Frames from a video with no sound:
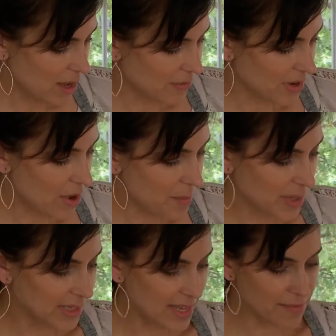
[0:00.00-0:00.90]
For now, I'm going
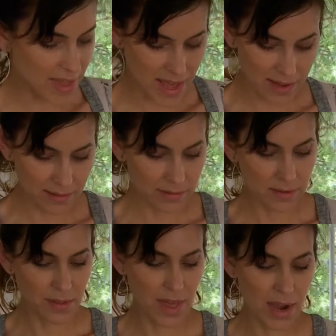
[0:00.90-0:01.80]
to leave that
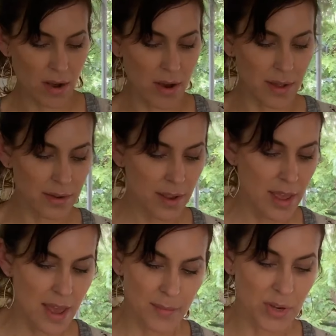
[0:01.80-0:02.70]
on. I'm
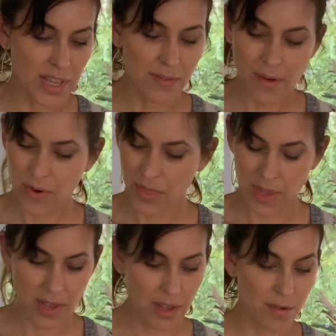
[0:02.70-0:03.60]
going to give
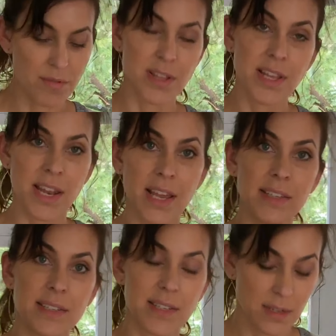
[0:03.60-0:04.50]
everything a really
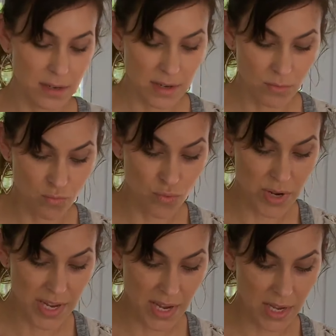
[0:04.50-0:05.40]
nice
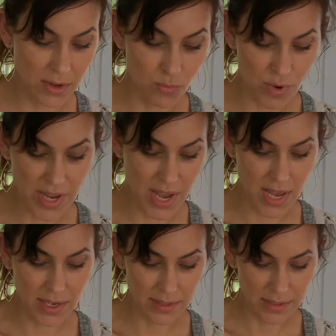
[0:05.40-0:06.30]

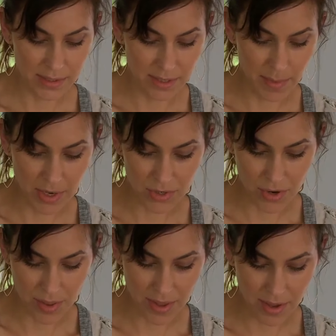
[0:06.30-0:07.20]
recut to make
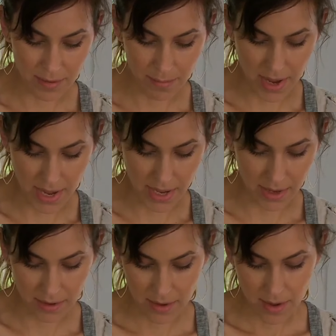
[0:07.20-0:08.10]
sure that my